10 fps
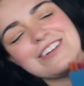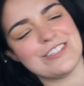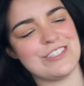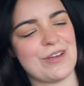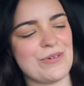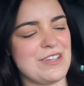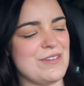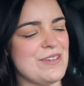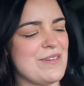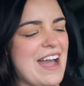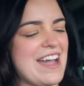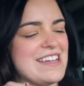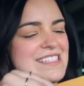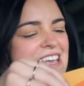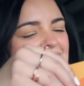They're so cute, you
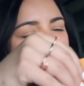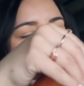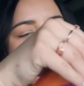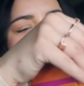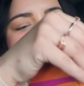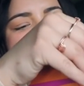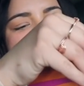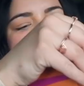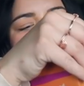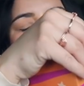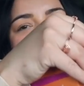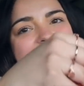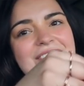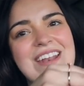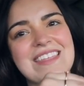guys and they didn't
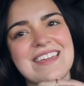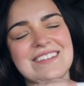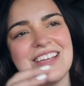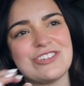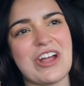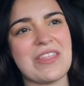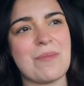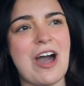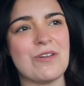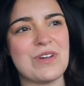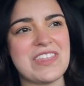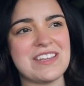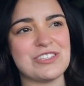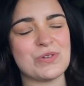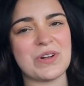have anything to like try them on with
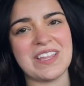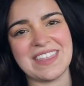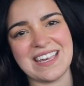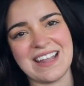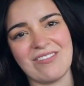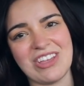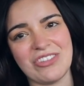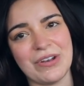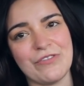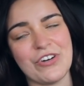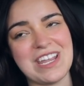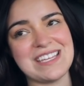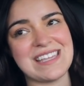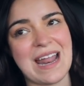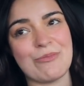in store like they didn't have like little
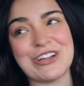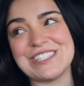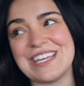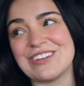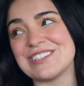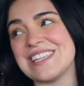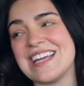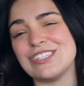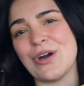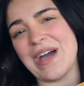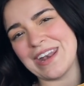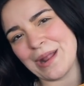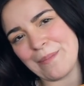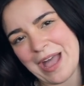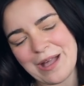footies and I'm wearing sandals today so I
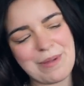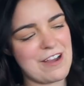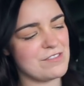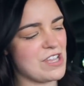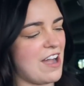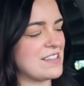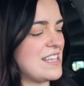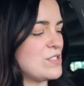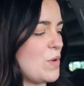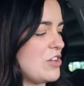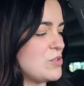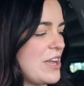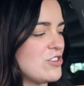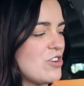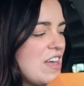ended up buying a pair of socks as well so
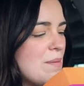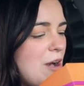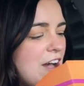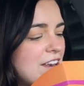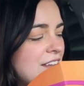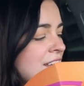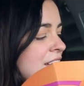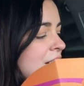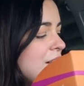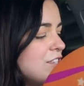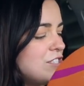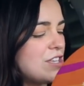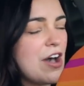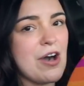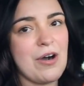I could try them on
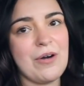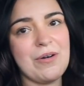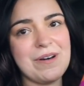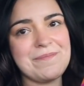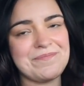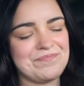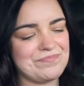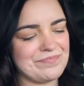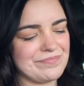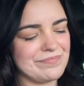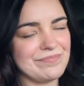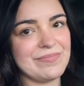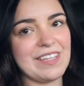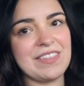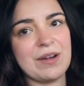so
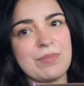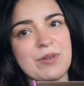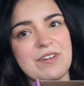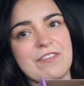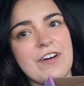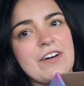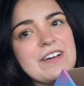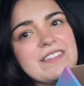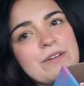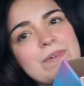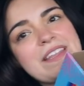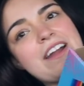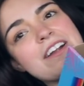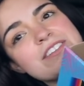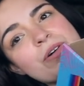they're beautiful they're
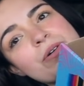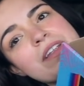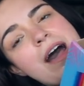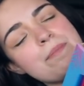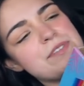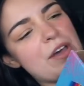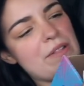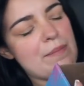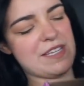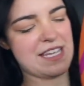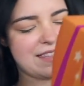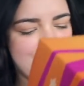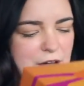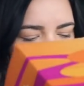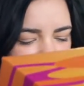really hard to hold up so let me take
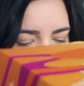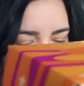them out of the